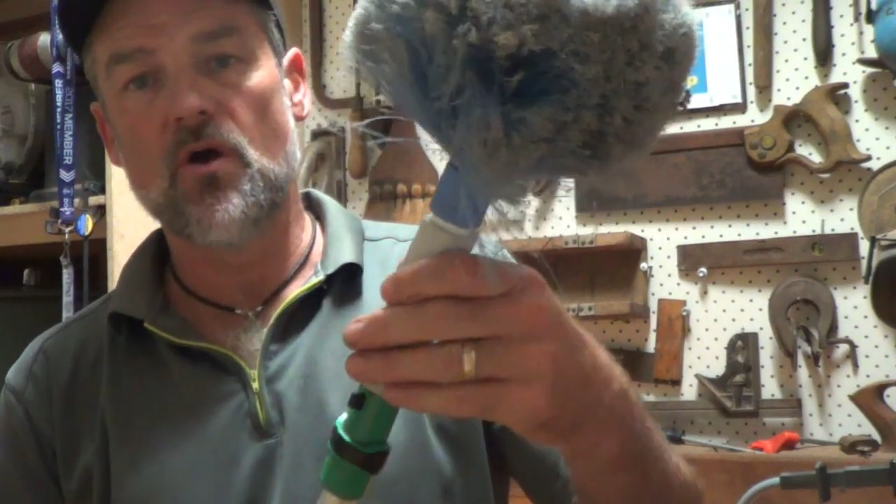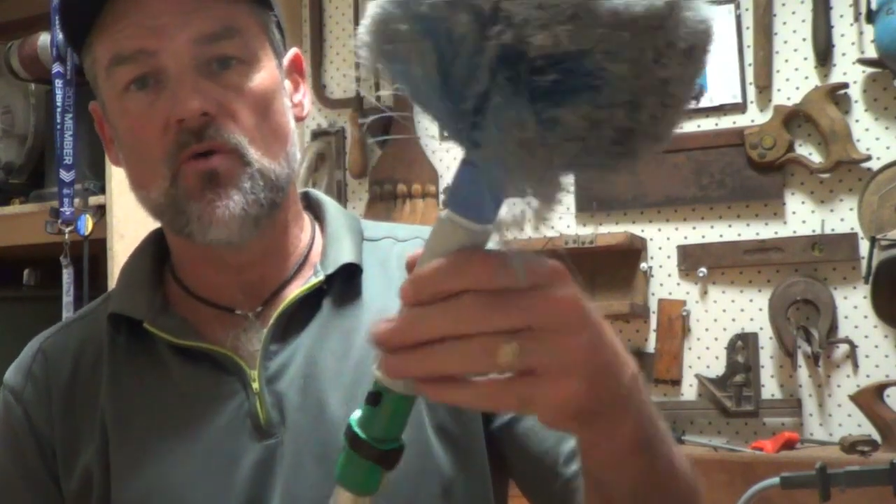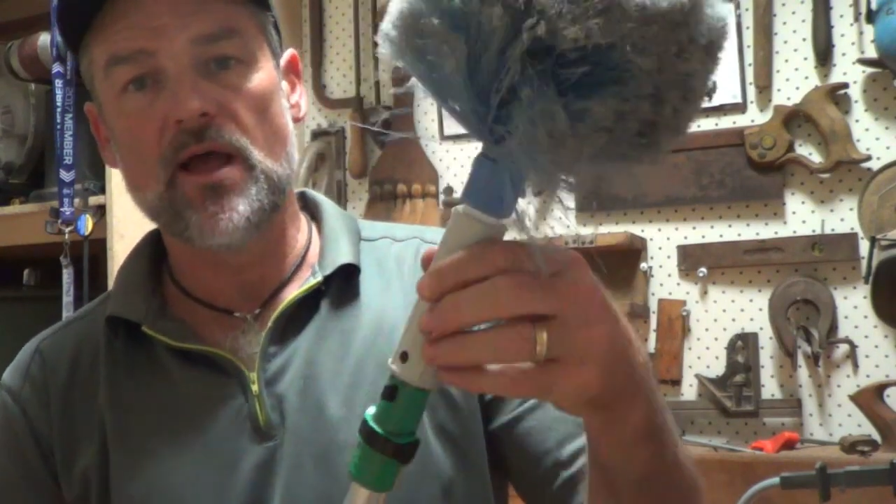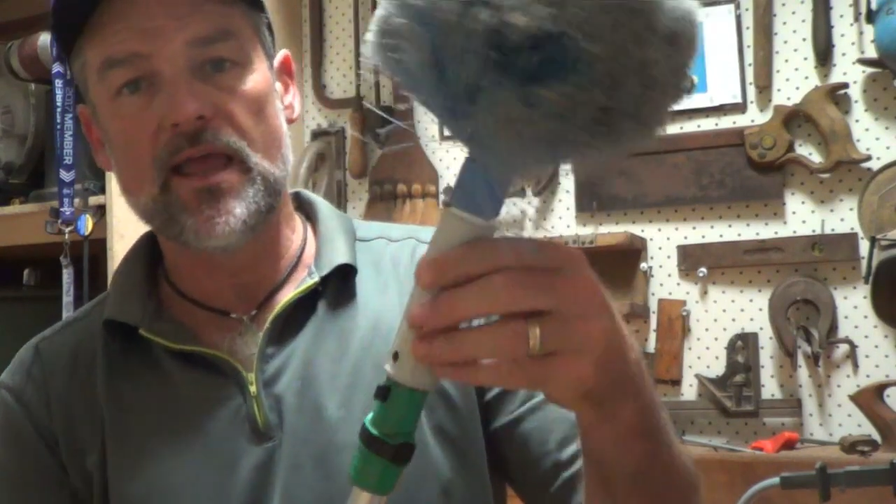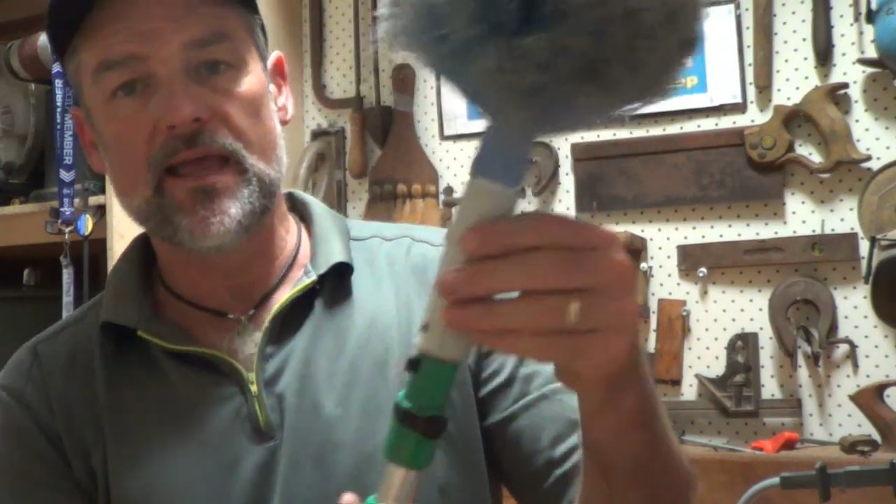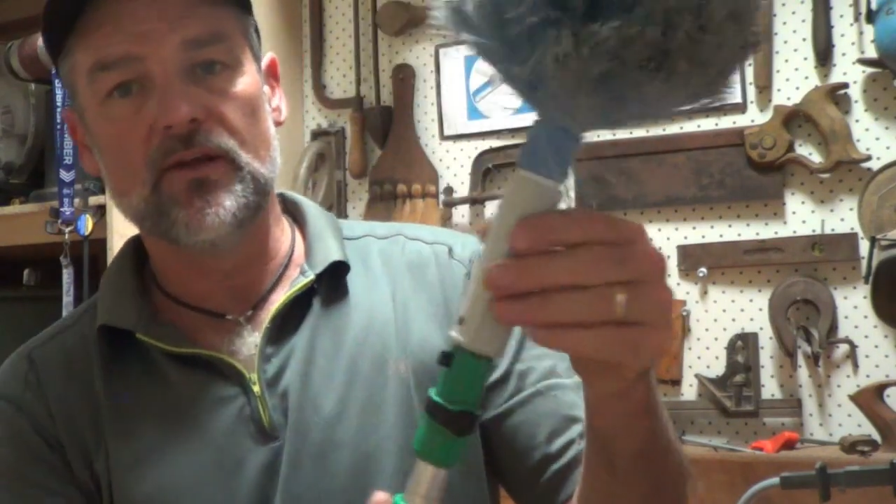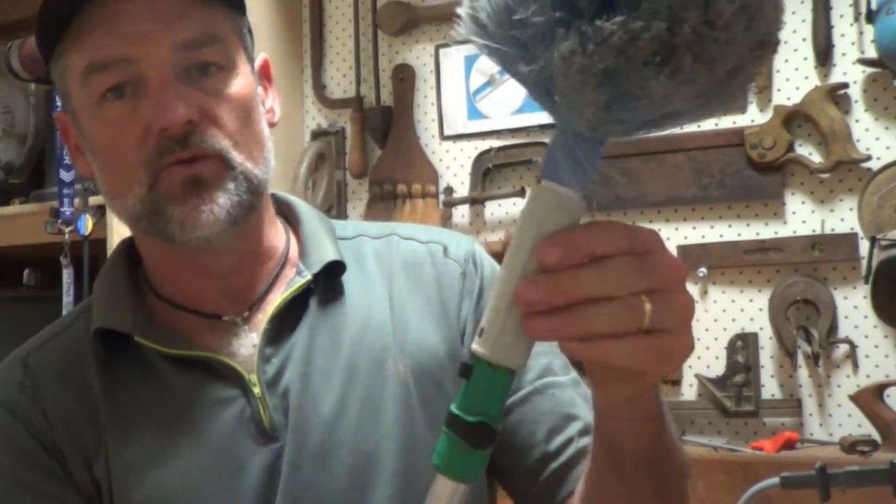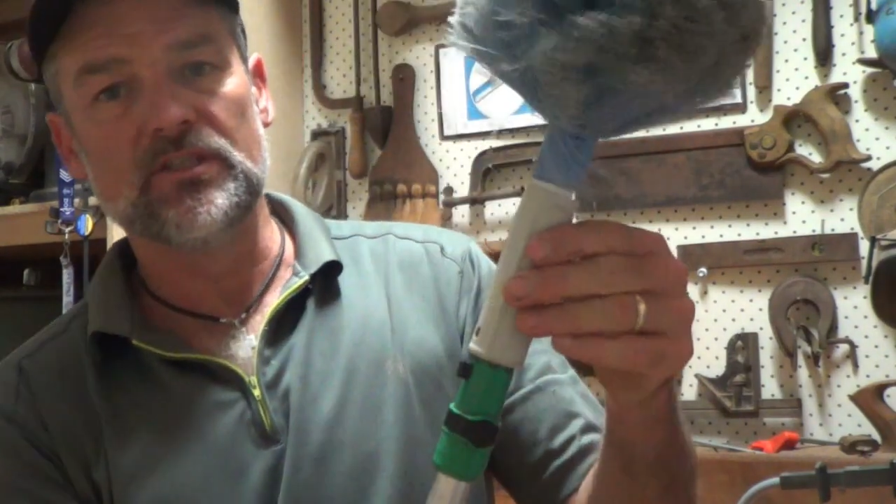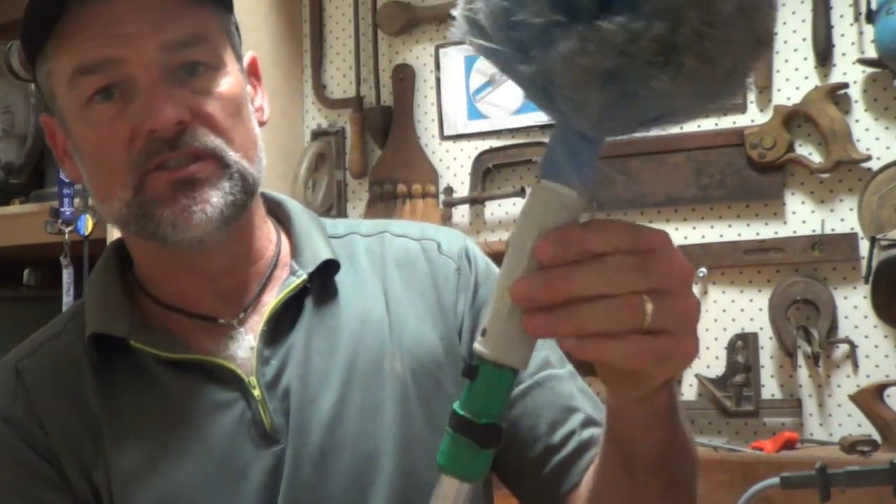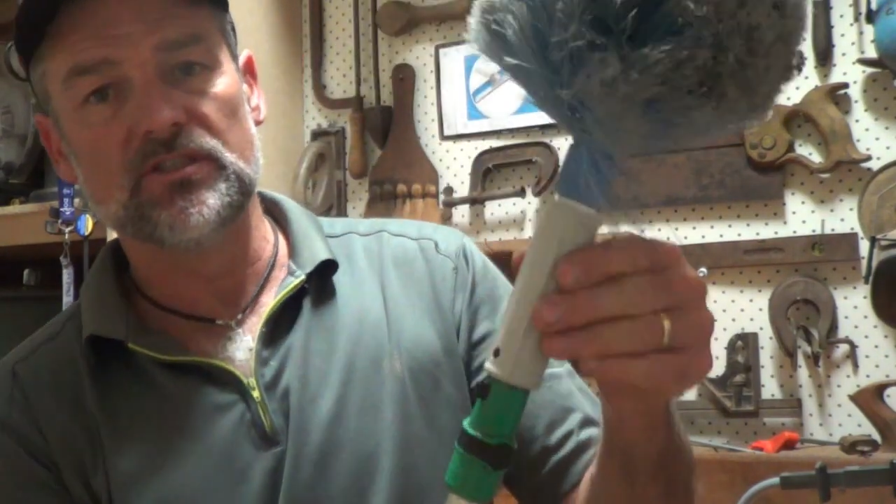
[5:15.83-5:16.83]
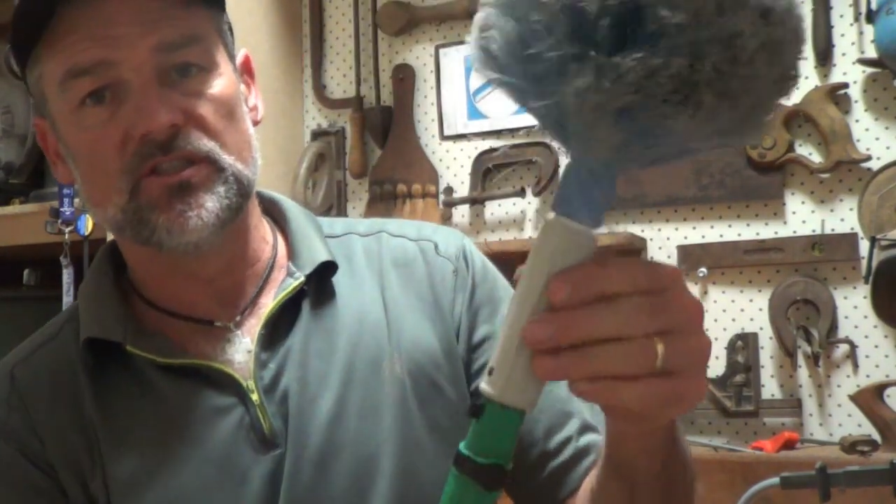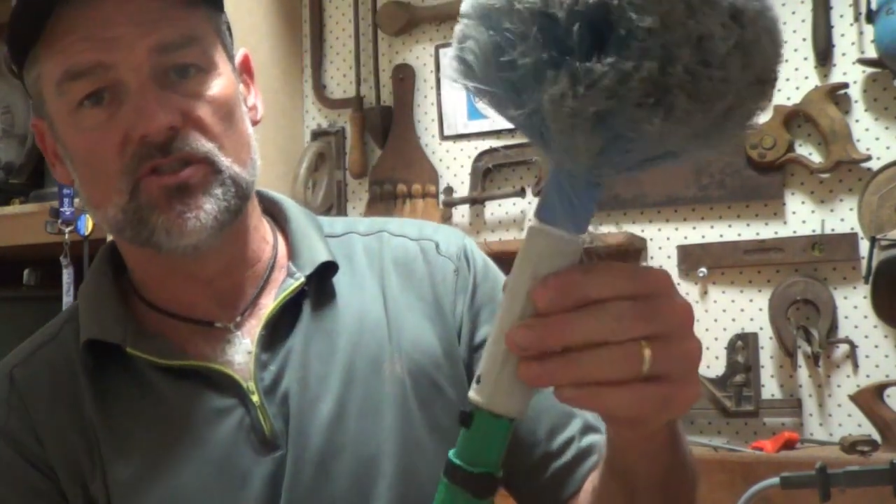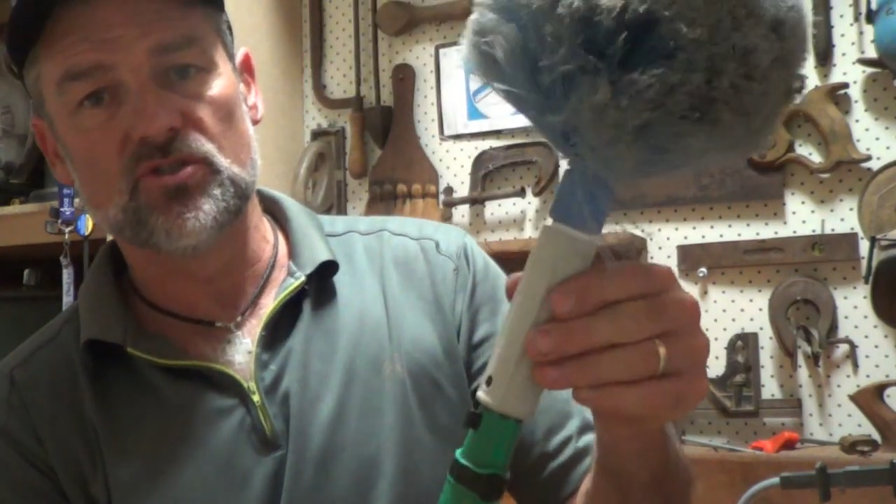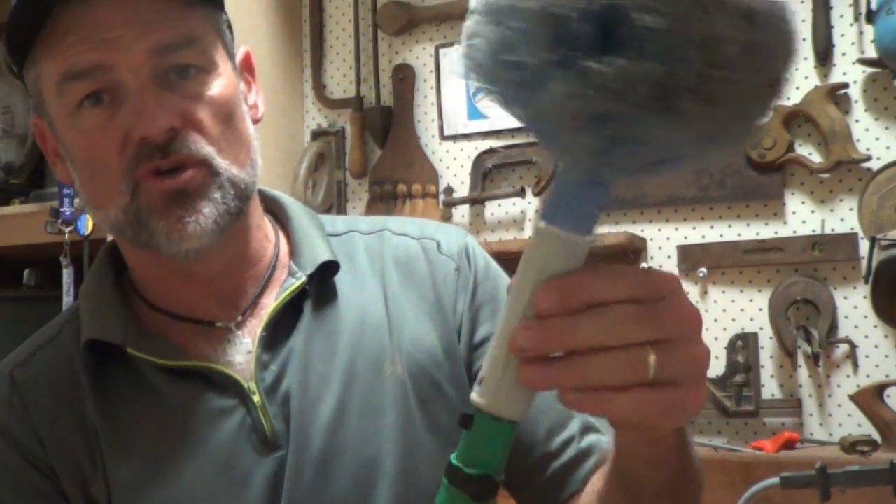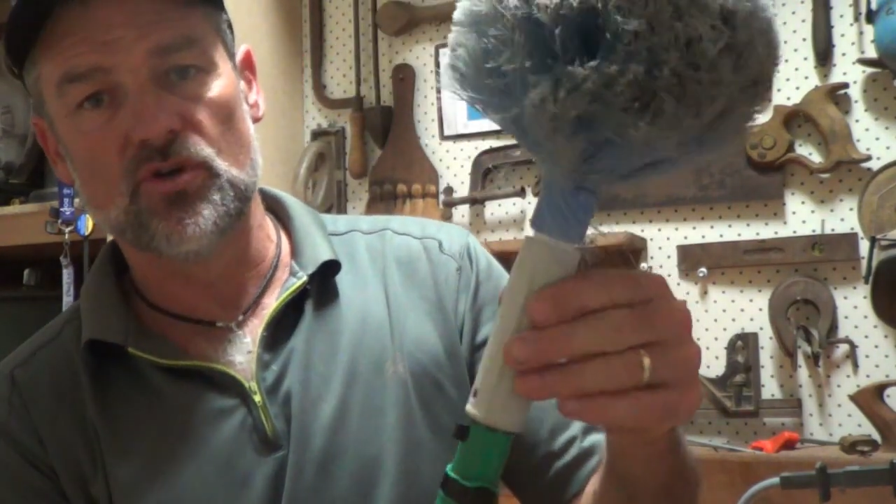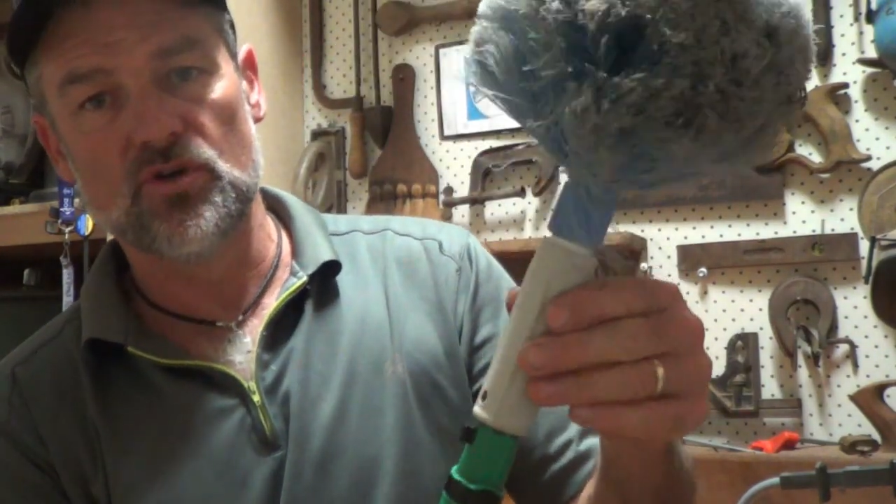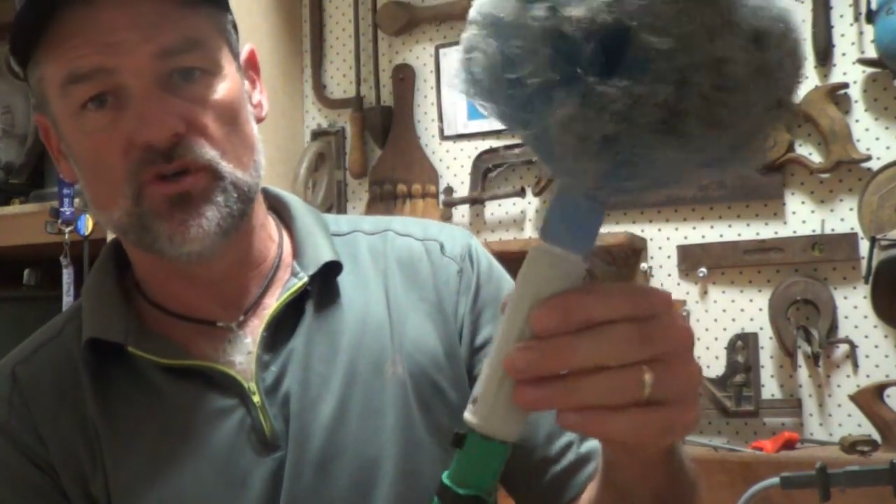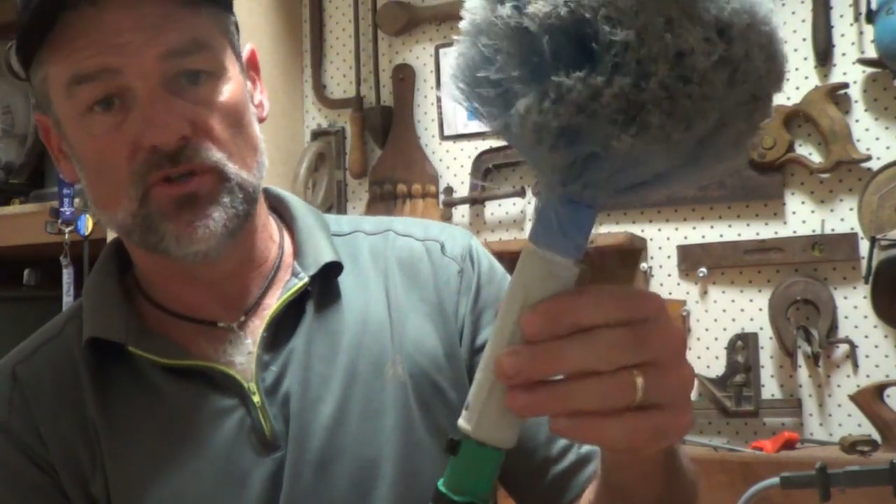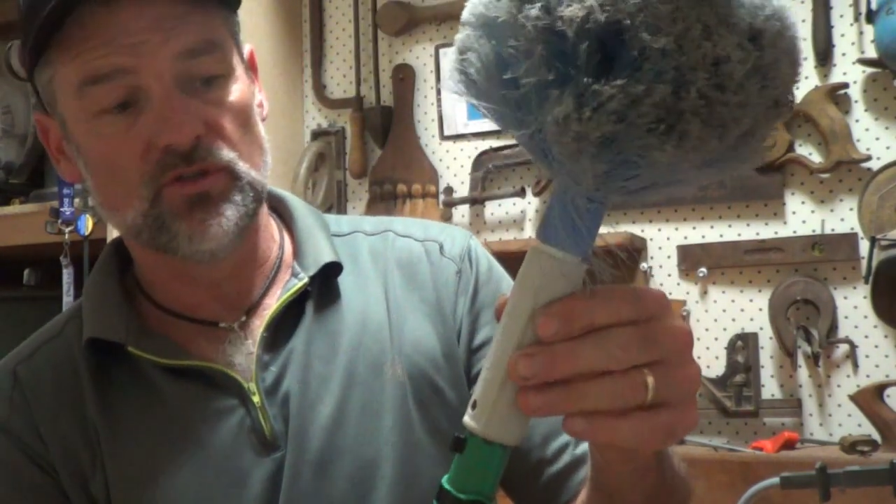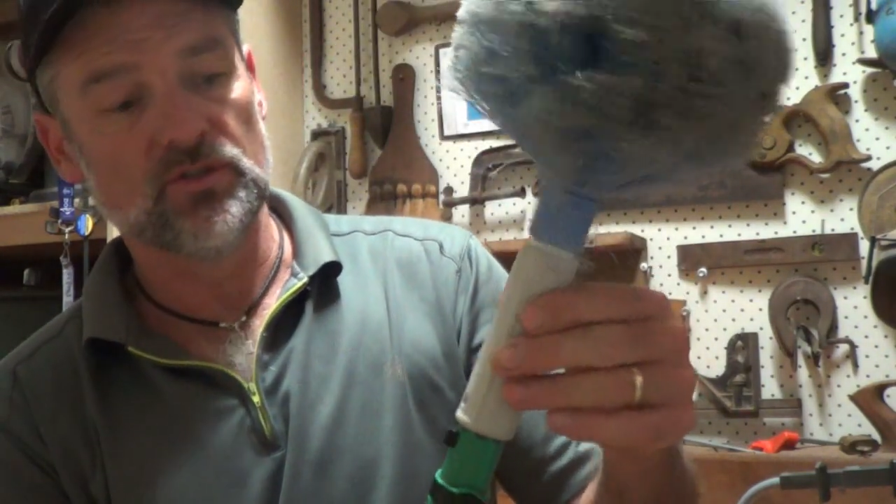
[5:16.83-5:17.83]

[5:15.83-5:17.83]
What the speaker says: whole handle isn't going to turn.